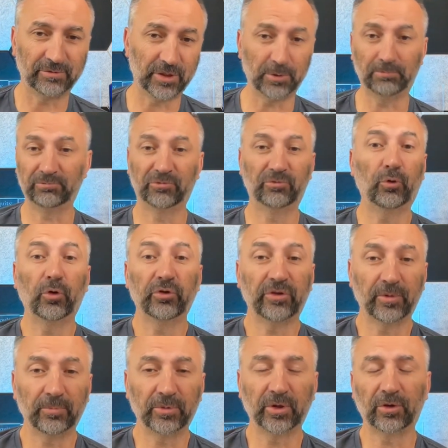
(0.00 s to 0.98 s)
force
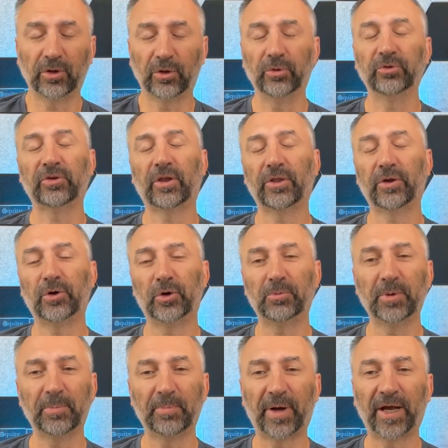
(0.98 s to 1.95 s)
them to close on the home
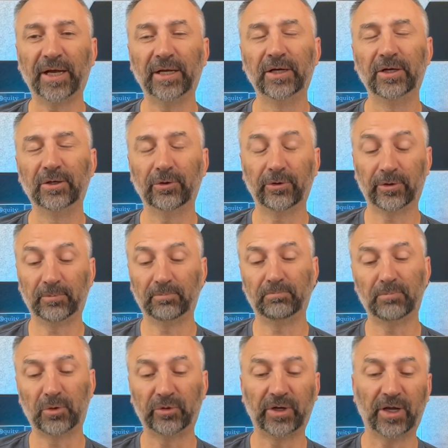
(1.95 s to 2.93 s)
and buy it, or the
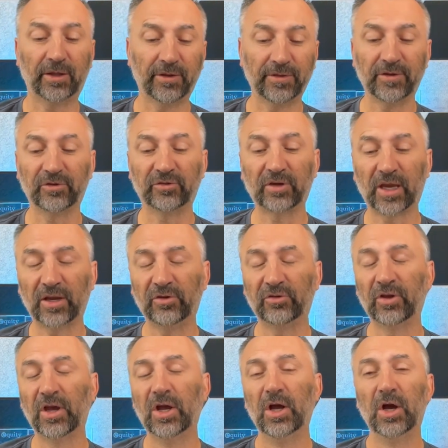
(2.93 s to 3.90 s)
motel in this case,
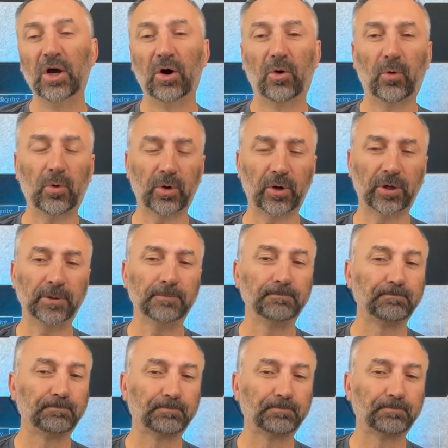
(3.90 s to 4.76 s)
or